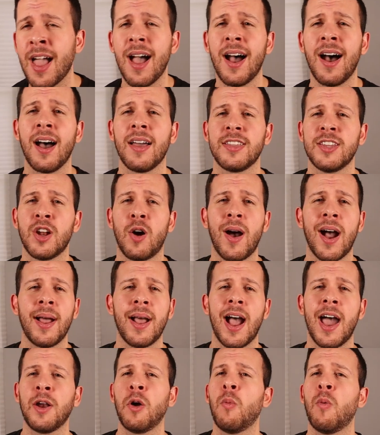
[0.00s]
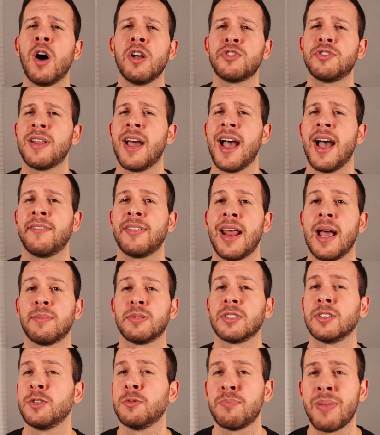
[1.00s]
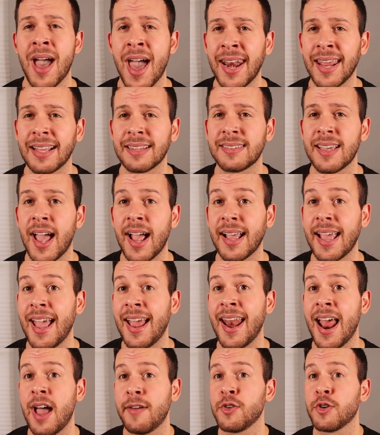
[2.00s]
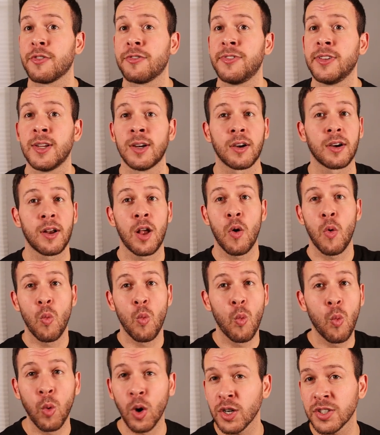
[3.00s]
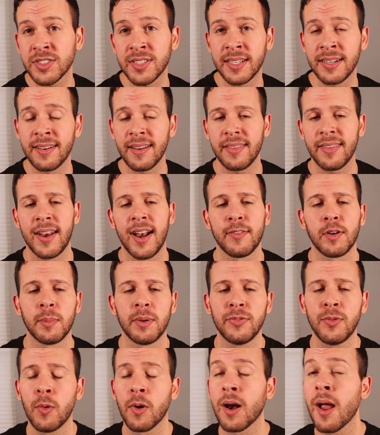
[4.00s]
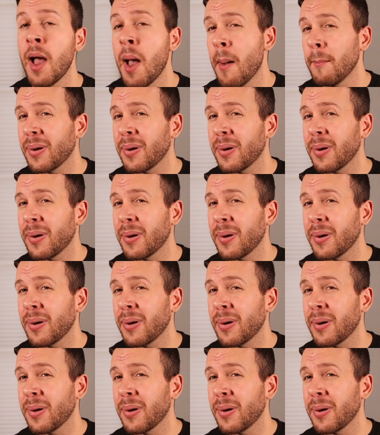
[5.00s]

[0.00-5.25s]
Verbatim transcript: Uh, you know, I, I don't want you to have an absolute panic attack and have your fear worsened than ever before.